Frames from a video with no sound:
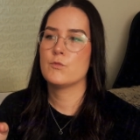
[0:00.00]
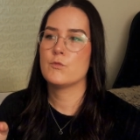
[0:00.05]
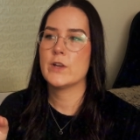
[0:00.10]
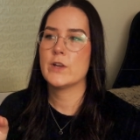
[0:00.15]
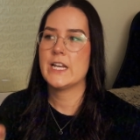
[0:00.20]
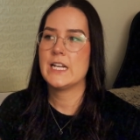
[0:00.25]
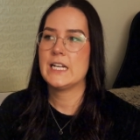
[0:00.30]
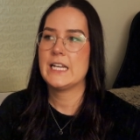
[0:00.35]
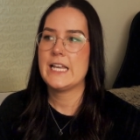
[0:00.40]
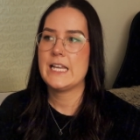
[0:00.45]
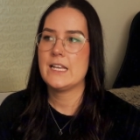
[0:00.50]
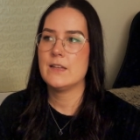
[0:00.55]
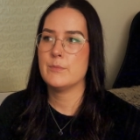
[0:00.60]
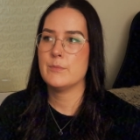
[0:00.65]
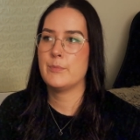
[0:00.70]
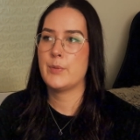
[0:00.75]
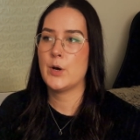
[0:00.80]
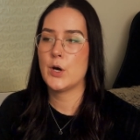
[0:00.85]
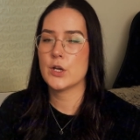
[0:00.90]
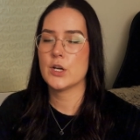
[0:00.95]
really
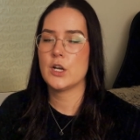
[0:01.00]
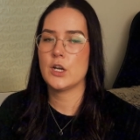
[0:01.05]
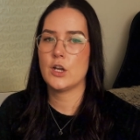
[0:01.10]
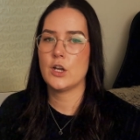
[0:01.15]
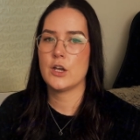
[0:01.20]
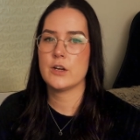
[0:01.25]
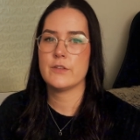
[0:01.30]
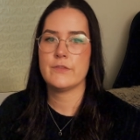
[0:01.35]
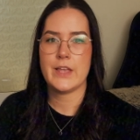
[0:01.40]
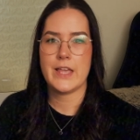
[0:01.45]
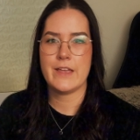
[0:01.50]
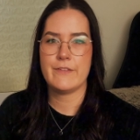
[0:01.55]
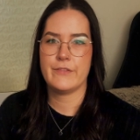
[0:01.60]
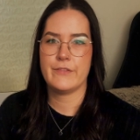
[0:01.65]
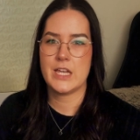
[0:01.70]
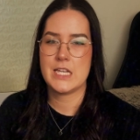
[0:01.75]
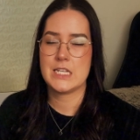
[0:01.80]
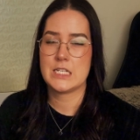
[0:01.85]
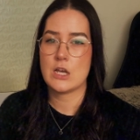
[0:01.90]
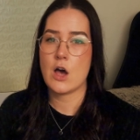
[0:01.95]
put a lot of effort
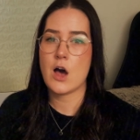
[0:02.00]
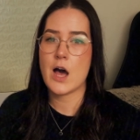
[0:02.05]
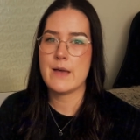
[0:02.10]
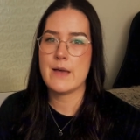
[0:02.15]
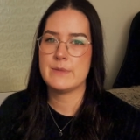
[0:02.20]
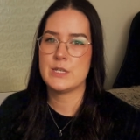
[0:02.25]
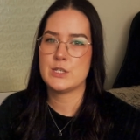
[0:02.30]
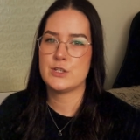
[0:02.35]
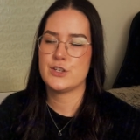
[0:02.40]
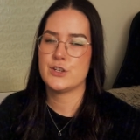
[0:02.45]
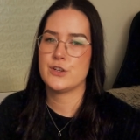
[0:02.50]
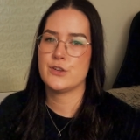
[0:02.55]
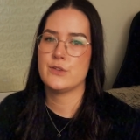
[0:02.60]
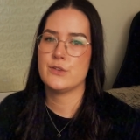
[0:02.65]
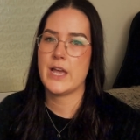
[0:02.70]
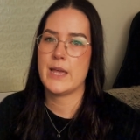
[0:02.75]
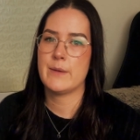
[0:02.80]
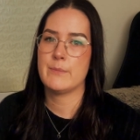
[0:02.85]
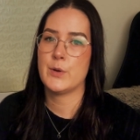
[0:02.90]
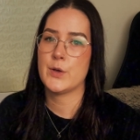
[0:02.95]
and time into
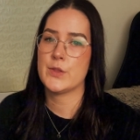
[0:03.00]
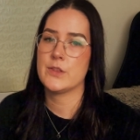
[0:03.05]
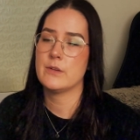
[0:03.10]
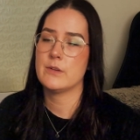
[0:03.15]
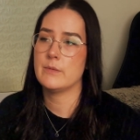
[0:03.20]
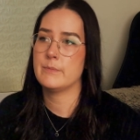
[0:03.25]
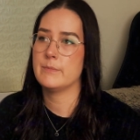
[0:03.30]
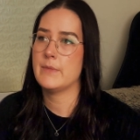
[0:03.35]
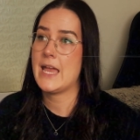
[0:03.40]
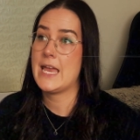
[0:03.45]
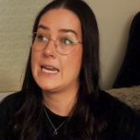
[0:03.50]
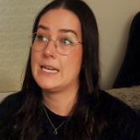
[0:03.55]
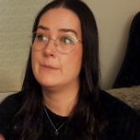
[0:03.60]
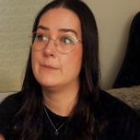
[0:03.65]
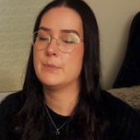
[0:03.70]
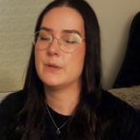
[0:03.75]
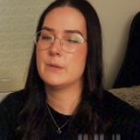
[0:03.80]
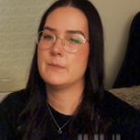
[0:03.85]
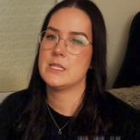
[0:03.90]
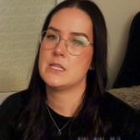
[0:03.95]
and put them and
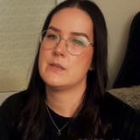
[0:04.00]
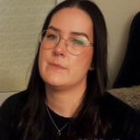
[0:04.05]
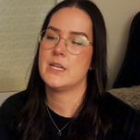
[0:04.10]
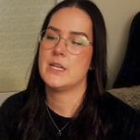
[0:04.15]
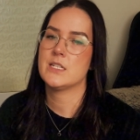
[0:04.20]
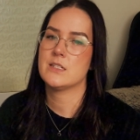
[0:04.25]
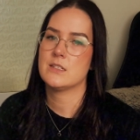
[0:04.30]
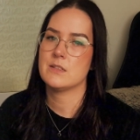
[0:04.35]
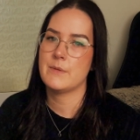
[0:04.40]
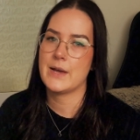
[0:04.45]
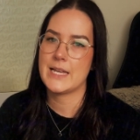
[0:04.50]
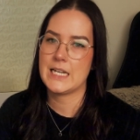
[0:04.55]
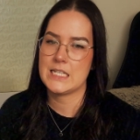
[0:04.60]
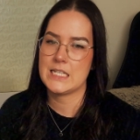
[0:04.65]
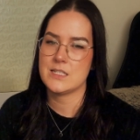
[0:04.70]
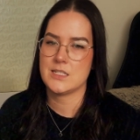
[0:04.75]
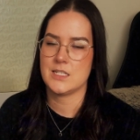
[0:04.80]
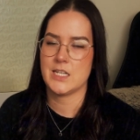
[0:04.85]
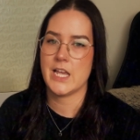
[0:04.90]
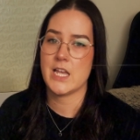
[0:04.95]
implement them into my
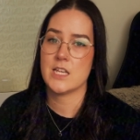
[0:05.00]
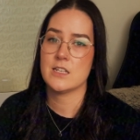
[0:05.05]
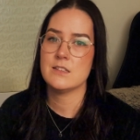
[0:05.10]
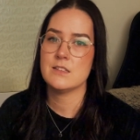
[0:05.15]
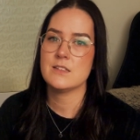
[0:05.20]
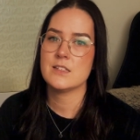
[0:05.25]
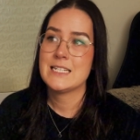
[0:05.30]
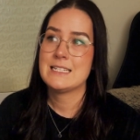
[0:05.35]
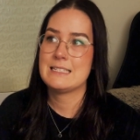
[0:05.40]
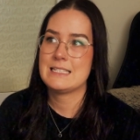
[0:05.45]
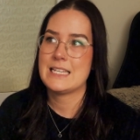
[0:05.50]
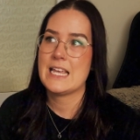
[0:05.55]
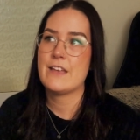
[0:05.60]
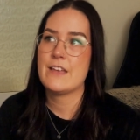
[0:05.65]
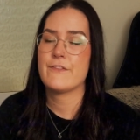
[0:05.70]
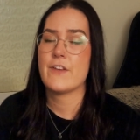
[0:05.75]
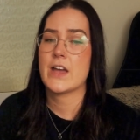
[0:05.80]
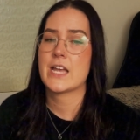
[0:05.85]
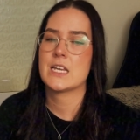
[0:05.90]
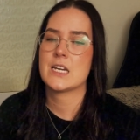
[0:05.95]
listing to see
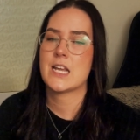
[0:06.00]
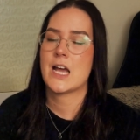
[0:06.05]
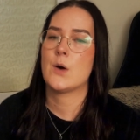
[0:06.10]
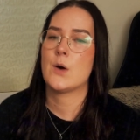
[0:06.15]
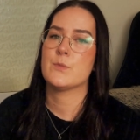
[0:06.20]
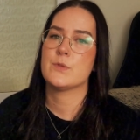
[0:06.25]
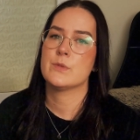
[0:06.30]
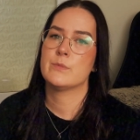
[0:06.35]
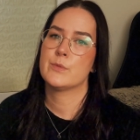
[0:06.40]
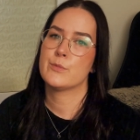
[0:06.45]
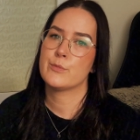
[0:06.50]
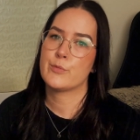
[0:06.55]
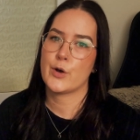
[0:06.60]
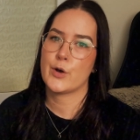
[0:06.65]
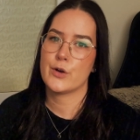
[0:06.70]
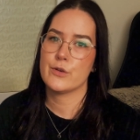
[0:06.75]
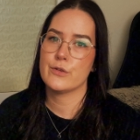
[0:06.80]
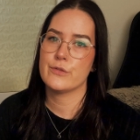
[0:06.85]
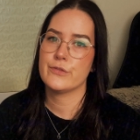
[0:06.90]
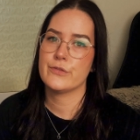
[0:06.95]
if I can help them
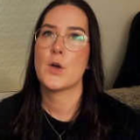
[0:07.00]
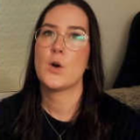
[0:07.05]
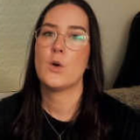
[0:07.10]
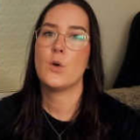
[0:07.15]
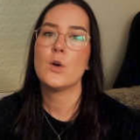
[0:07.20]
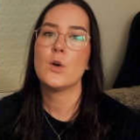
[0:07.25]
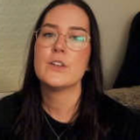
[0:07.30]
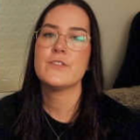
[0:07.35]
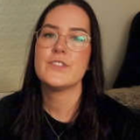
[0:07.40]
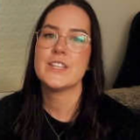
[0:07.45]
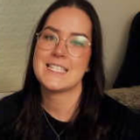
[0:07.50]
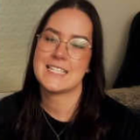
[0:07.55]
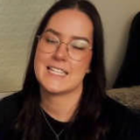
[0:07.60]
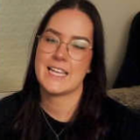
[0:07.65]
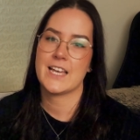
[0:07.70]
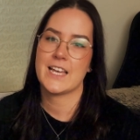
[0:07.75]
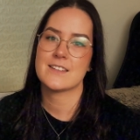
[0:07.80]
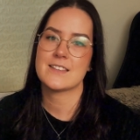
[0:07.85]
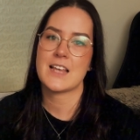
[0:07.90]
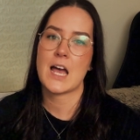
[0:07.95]
improve. All of these
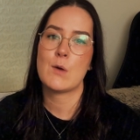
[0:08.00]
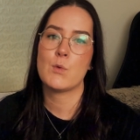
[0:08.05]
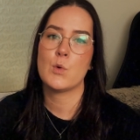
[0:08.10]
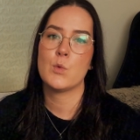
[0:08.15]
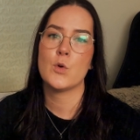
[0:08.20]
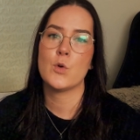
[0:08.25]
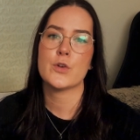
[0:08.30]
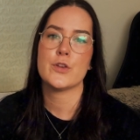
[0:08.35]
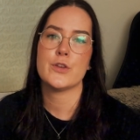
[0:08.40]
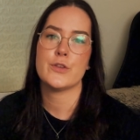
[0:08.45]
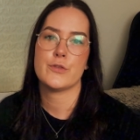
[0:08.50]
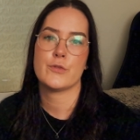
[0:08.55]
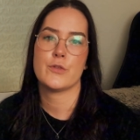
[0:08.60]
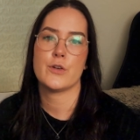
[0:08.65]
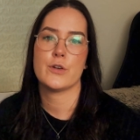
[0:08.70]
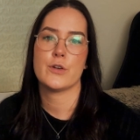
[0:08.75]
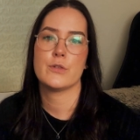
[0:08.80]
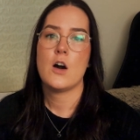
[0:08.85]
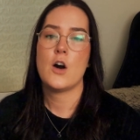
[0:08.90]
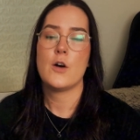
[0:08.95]
things I will walk you
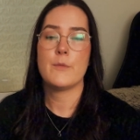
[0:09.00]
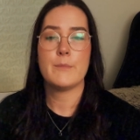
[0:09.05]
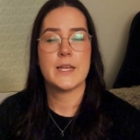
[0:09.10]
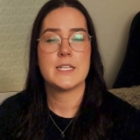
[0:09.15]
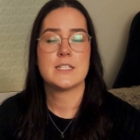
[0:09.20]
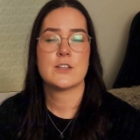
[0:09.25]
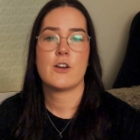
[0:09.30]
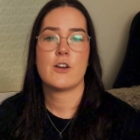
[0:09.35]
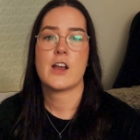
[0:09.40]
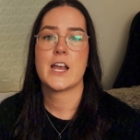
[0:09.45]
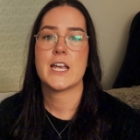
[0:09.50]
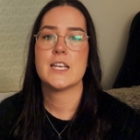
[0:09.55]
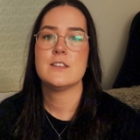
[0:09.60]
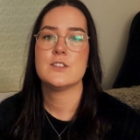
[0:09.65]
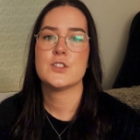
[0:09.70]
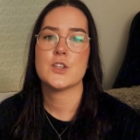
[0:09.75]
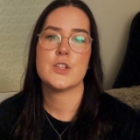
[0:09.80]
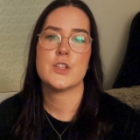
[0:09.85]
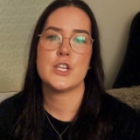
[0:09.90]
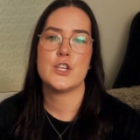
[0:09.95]
through on my screen
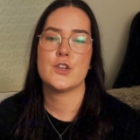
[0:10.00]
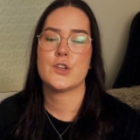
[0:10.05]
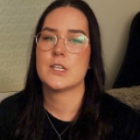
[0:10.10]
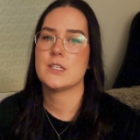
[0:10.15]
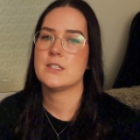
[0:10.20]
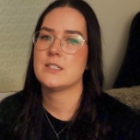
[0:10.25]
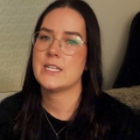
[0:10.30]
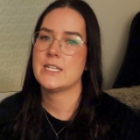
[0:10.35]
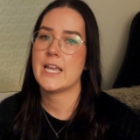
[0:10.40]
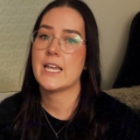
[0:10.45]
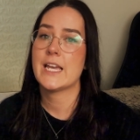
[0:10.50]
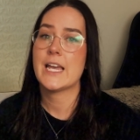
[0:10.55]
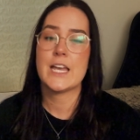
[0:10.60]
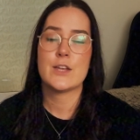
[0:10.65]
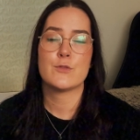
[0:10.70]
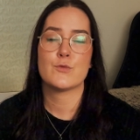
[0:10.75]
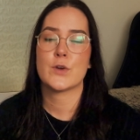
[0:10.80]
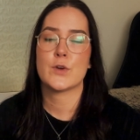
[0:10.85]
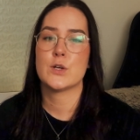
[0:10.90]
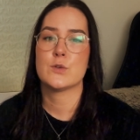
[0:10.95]
so that you can see it
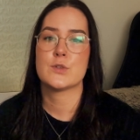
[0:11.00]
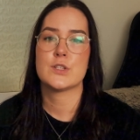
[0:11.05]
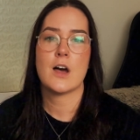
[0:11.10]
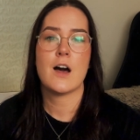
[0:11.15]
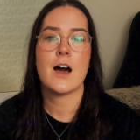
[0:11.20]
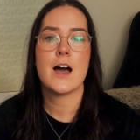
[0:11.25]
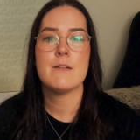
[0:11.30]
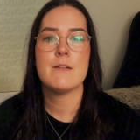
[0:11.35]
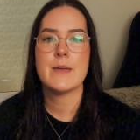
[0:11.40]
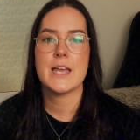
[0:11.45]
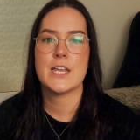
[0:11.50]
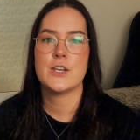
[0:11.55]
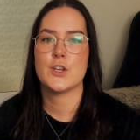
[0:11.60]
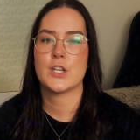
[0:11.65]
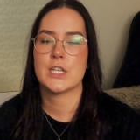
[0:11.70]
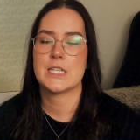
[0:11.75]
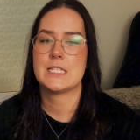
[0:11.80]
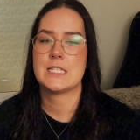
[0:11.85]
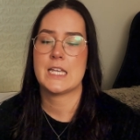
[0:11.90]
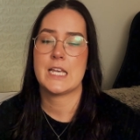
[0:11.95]
in real time and you
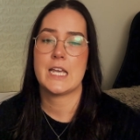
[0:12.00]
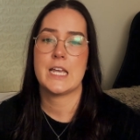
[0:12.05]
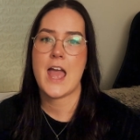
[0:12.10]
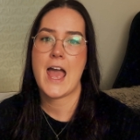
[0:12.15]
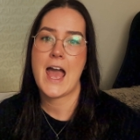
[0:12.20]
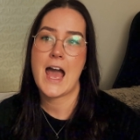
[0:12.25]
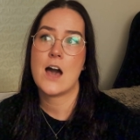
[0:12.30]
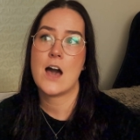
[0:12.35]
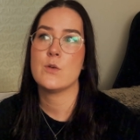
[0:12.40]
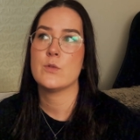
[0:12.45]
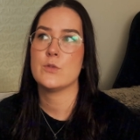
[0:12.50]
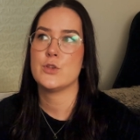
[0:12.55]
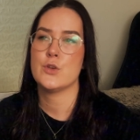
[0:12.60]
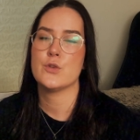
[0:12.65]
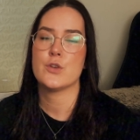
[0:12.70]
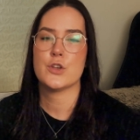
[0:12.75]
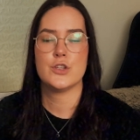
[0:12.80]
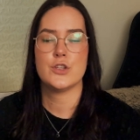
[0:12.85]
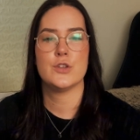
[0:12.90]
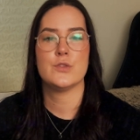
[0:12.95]
can see how you
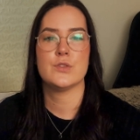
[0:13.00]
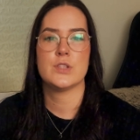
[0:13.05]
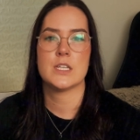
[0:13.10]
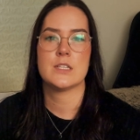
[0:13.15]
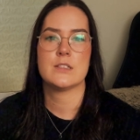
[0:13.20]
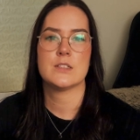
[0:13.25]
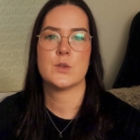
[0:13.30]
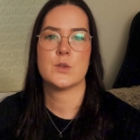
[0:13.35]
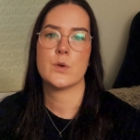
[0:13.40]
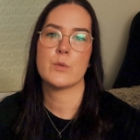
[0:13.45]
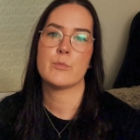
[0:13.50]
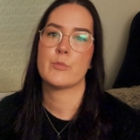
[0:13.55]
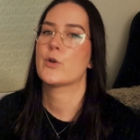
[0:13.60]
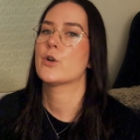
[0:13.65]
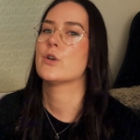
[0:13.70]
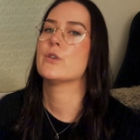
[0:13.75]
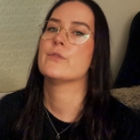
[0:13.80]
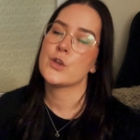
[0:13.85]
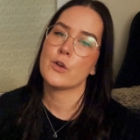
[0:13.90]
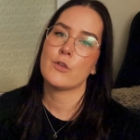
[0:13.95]
can use this to
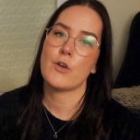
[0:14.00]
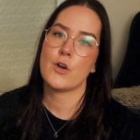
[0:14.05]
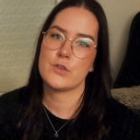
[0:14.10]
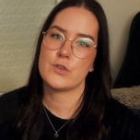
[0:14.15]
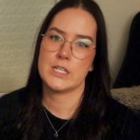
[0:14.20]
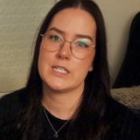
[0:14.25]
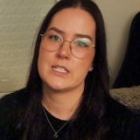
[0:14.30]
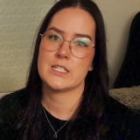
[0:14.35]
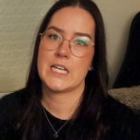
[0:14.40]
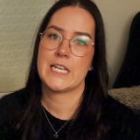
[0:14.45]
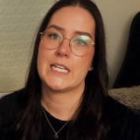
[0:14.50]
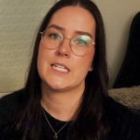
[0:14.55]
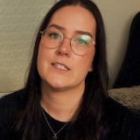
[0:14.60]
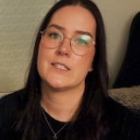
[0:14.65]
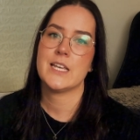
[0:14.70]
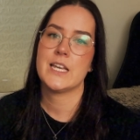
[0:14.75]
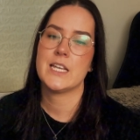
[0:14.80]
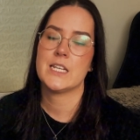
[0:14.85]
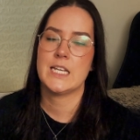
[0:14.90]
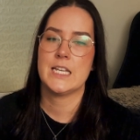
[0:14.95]
improve your own listings
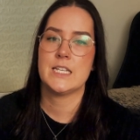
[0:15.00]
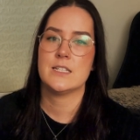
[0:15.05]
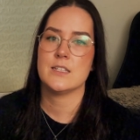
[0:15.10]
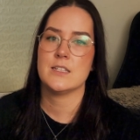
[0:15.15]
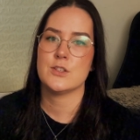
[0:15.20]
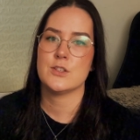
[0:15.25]
in Etsy